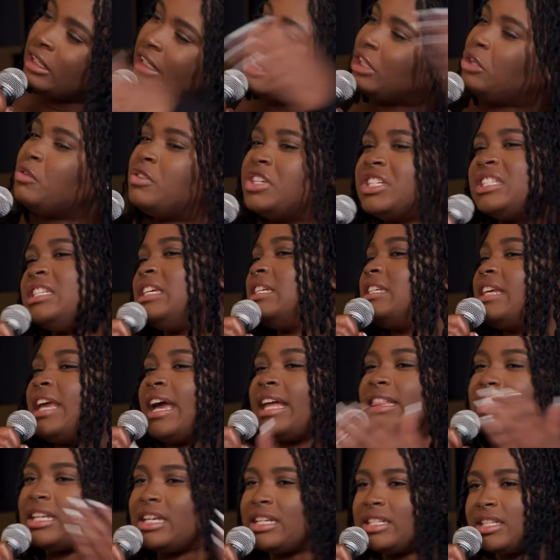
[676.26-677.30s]
like you just need to
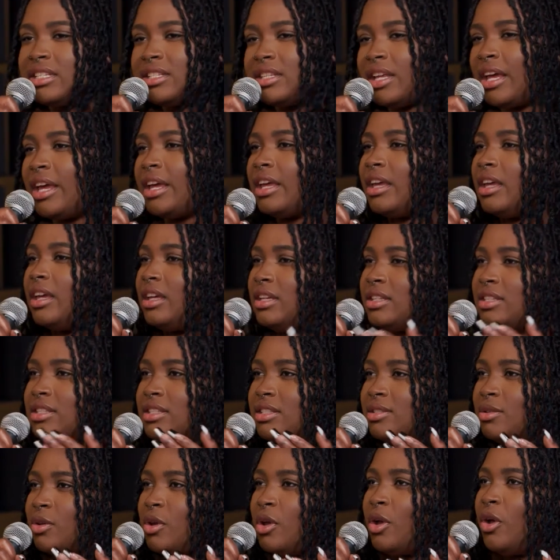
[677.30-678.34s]
get this. It's like
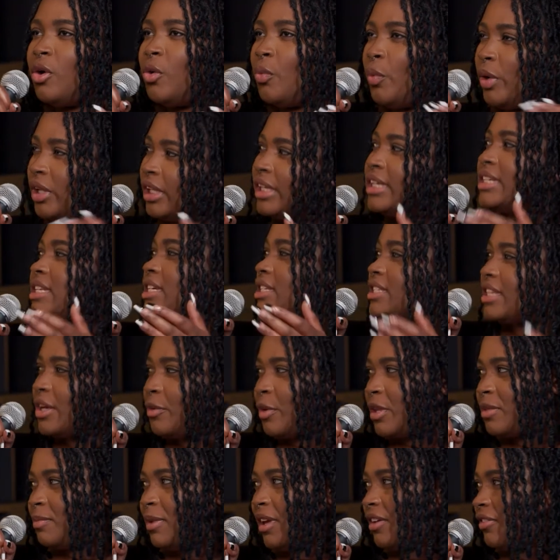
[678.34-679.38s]
he's willing to sit
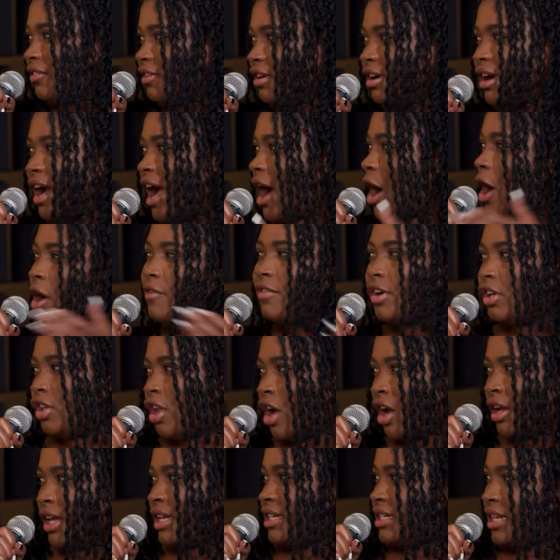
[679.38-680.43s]
with me for however
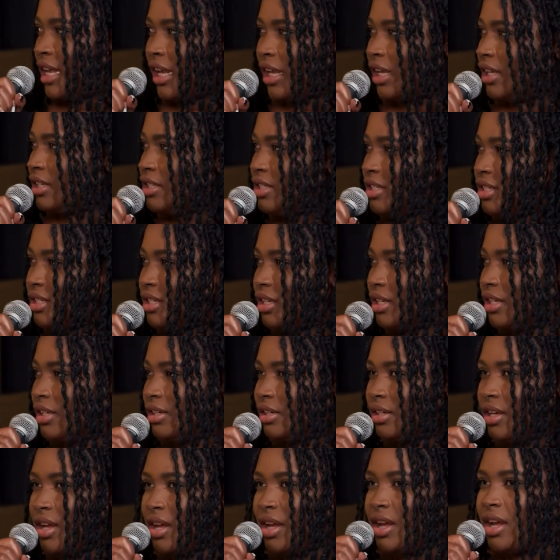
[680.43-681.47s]
long it takes
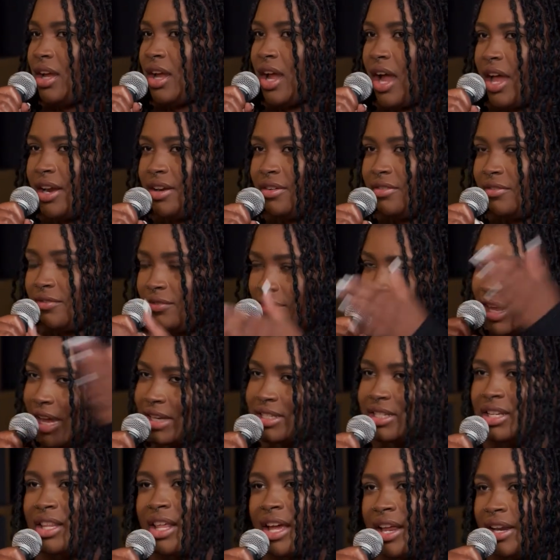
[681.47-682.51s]
to kind of
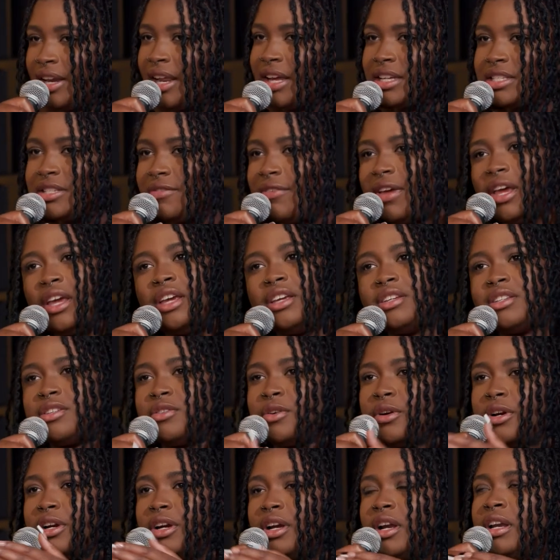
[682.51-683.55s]
get to that next phase
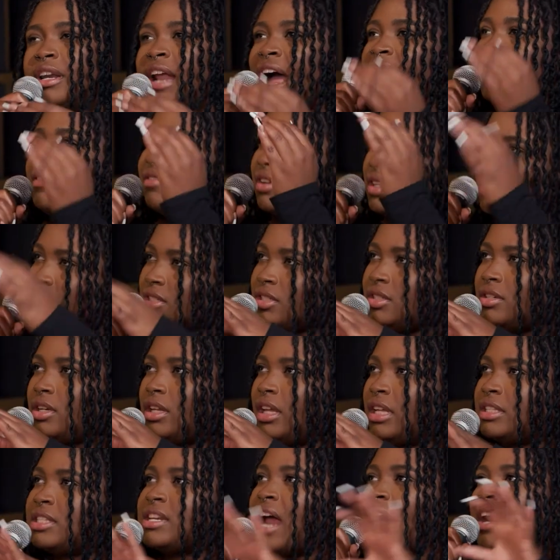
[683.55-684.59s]
or not even
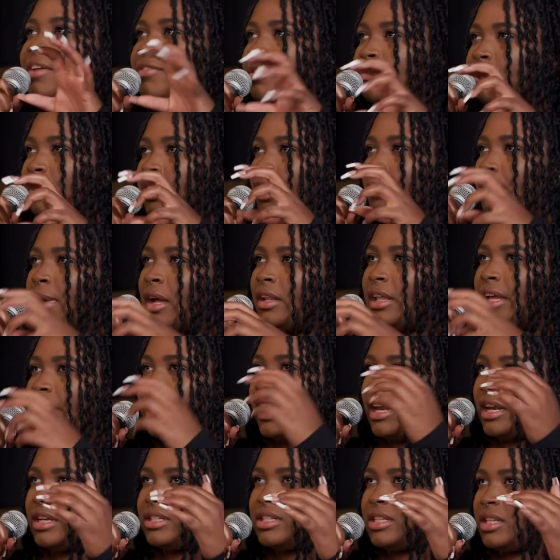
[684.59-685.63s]
it's not even really about like
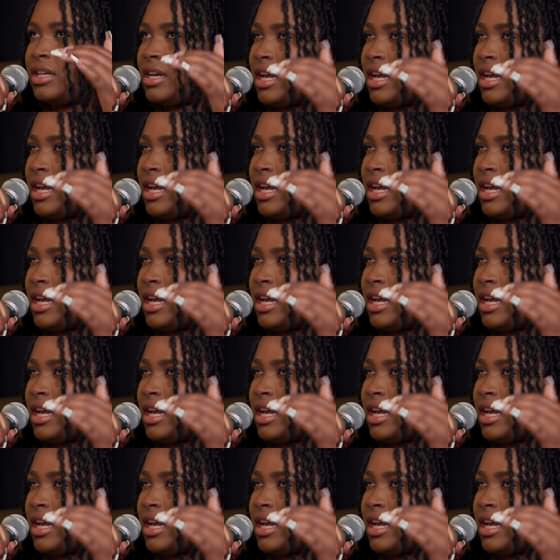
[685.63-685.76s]
getting to the